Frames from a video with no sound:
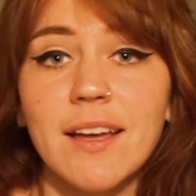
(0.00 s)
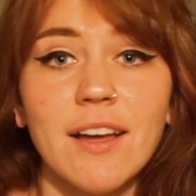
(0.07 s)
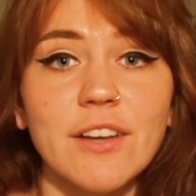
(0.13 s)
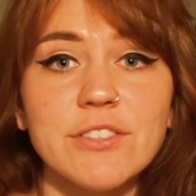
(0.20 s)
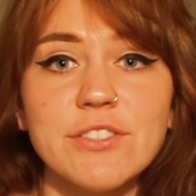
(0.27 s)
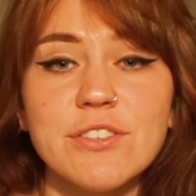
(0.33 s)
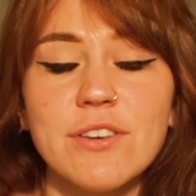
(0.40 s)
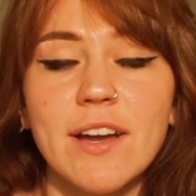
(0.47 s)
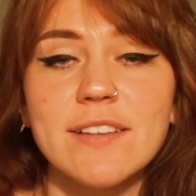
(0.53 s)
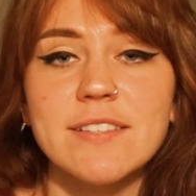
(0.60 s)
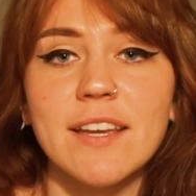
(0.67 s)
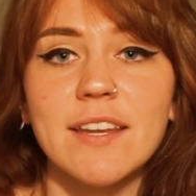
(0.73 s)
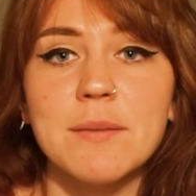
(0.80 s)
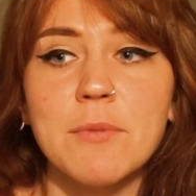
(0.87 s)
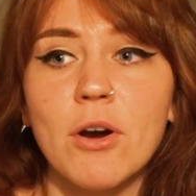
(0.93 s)
I'll see you guys
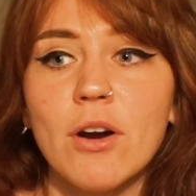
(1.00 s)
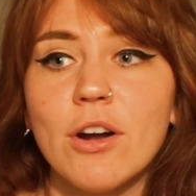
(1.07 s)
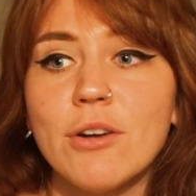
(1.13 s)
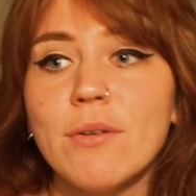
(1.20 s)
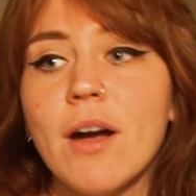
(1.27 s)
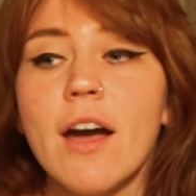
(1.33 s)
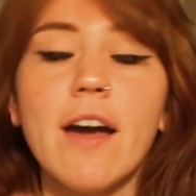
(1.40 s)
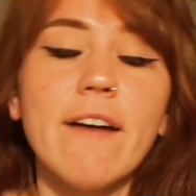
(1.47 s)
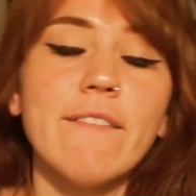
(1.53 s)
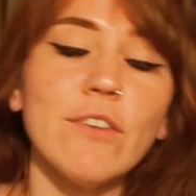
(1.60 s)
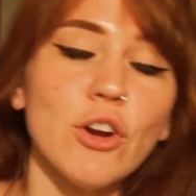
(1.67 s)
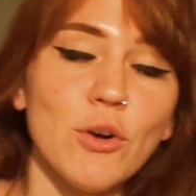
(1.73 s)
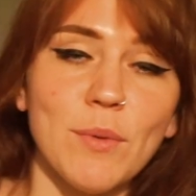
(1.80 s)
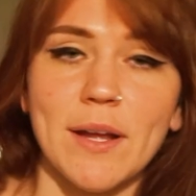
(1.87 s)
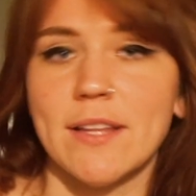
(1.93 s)
again tomorrow.
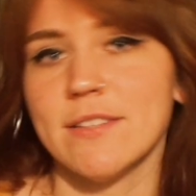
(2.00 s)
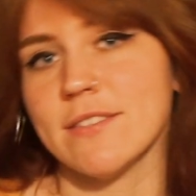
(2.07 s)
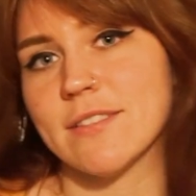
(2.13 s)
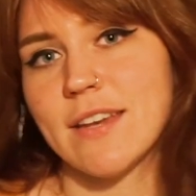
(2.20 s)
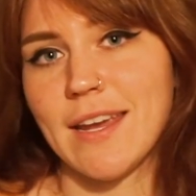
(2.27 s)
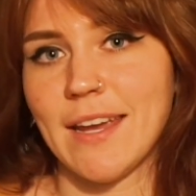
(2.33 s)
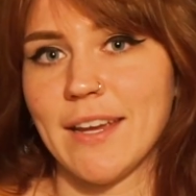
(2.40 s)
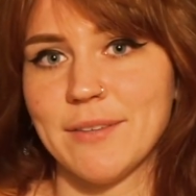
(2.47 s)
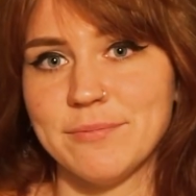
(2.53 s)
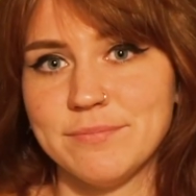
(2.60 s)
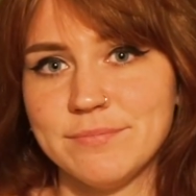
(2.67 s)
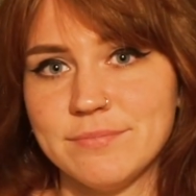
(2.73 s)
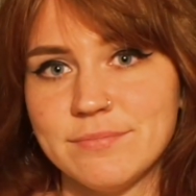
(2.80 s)
Or Wednesday.